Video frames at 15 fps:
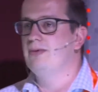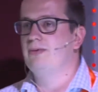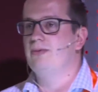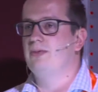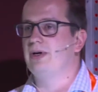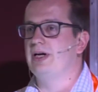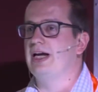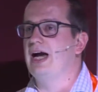
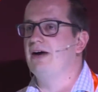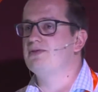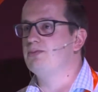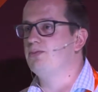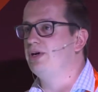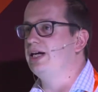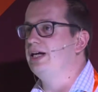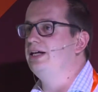We're going to have to
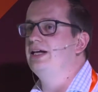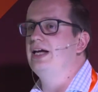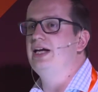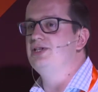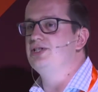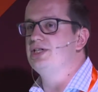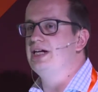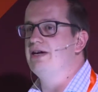bring in an
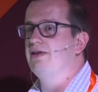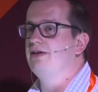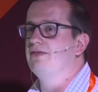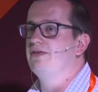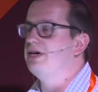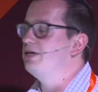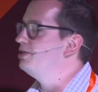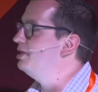engineering
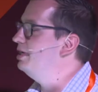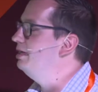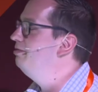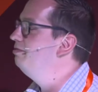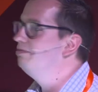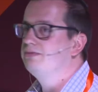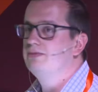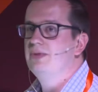function,
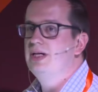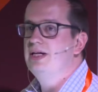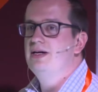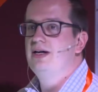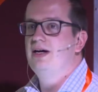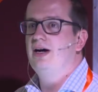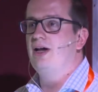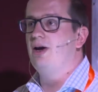
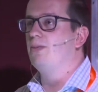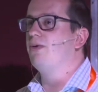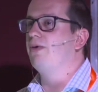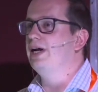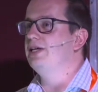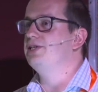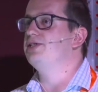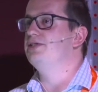an
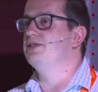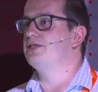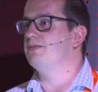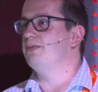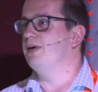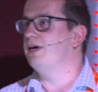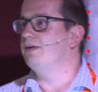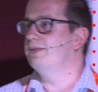operations
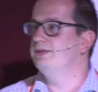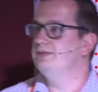department,